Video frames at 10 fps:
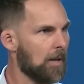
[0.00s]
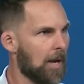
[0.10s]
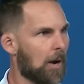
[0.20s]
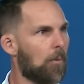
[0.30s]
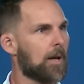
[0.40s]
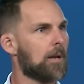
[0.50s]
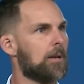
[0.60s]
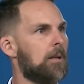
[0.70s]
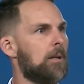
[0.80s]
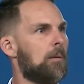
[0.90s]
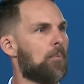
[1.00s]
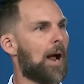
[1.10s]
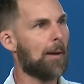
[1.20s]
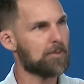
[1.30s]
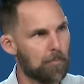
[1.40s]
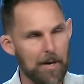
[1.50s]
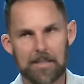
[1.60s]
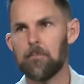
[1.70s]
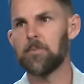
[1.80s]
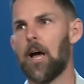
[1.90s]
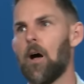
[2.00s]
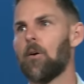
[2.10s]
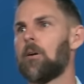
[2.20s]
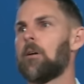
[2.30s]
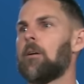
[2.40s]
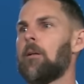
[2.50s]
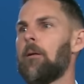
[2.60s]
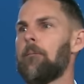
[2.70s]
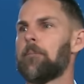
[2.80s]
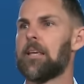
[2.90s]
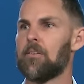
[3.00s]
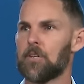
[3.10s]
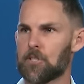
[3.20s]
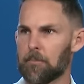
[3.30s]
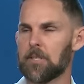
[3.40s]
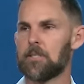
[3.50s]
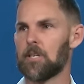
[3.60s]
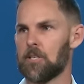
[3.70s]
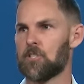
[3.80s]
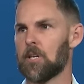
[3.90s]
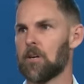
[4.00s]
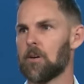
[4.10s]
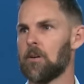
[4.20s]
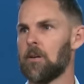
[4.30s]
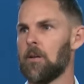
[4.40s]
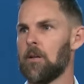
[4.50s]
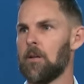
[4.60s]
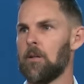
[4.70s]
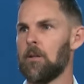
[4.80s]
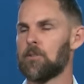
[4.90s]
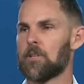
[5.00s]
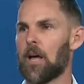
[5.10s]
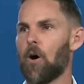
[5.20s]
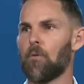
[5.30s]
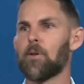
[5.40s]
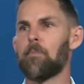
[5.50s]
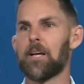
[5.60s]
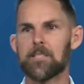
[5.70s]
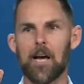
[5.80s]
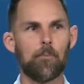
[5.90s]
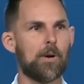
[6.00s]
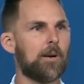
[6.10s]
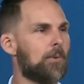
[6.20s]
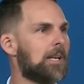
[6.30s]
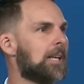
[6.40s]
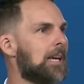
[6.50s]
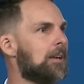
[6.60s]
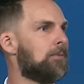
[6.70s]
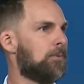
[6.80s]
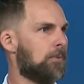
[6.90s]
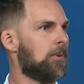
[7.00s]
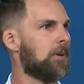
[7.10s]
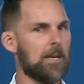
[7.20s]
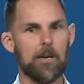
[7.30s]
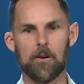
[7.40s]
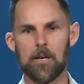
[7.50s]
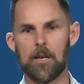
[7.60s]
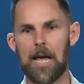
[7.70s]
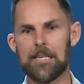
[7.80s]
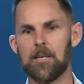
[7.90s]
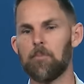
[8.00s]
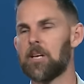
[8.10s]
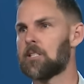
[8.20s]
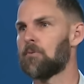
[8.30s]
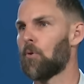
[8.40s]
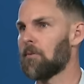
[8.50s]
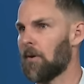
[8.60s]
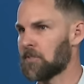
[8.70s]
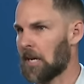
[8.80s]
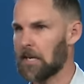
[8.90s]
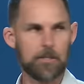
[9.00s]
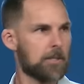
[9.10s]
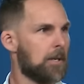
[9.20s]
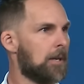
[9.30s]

And I want to perhaps break them down, give us something to consider, so that hopefully by the time we, we leave here in 18 minutes and 45 seconds,